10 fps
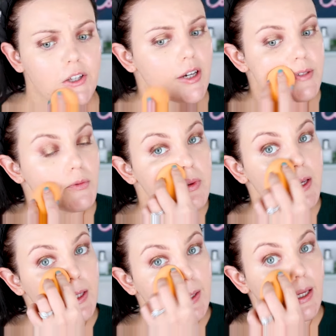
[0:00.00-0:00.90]
you guys will
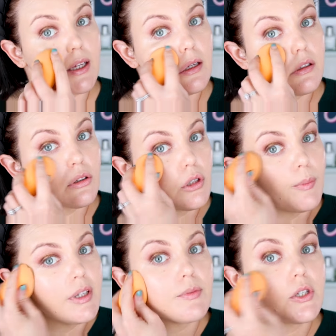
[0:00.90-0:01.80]
be
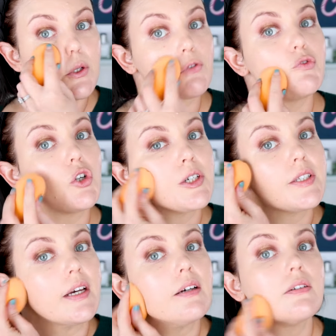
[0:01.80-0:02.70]
coming up to your Sephora
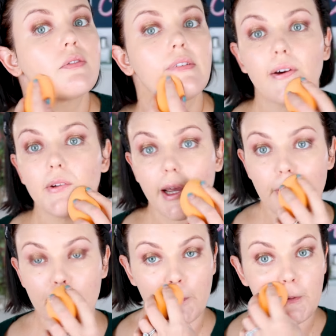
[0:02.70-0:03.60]
sale on
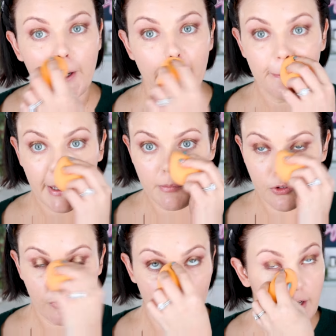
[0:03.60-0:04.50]
April, right?
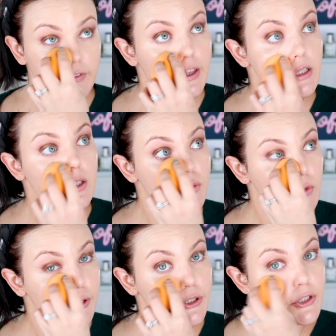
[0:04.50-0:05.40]
April 5, I think,
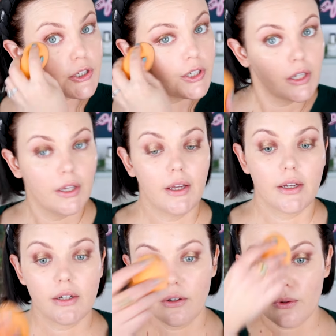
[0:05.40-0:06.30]
is Rouge.
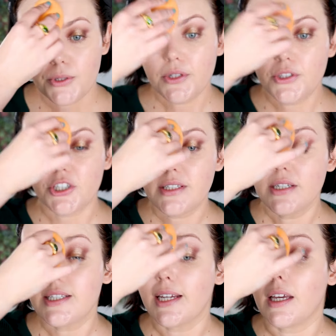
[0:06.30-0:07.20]
Also, just
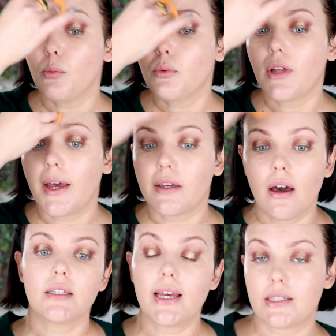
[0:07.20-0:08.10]
a tip, like,
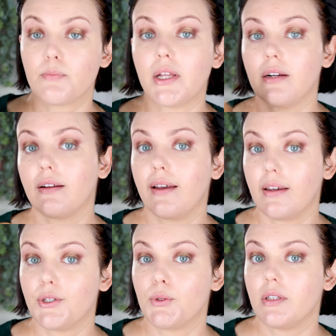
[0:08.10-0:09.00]
yes, Blair and I are
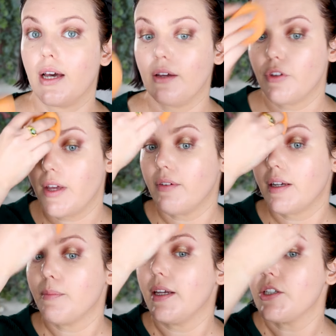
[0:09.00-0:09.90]
gonna do a live with our
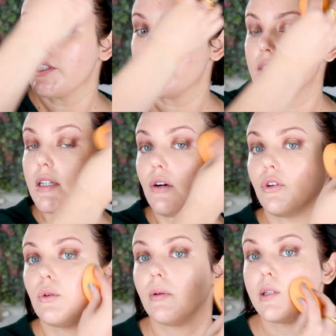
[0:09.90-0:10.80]
recommendations and stuff,
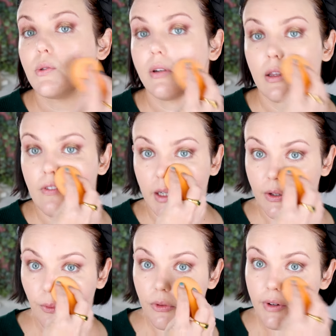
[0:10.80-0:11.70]
and I'll probably do another
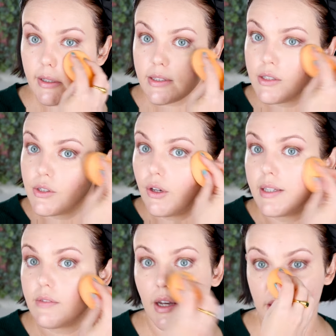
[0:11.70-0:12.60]
video with Rex because you
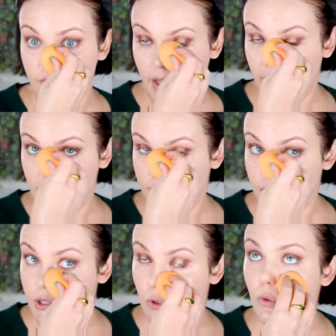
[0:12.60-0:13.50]
guys have asked for that,
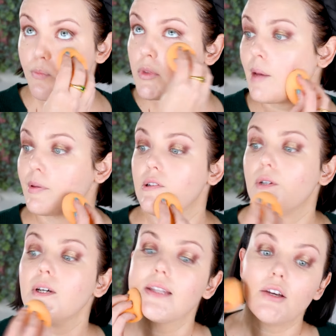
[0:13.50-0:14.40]
which is cool. Happy to
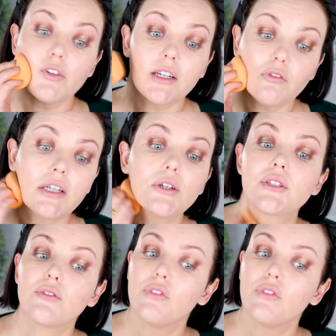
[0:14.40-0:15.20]
do it. They're fun videos to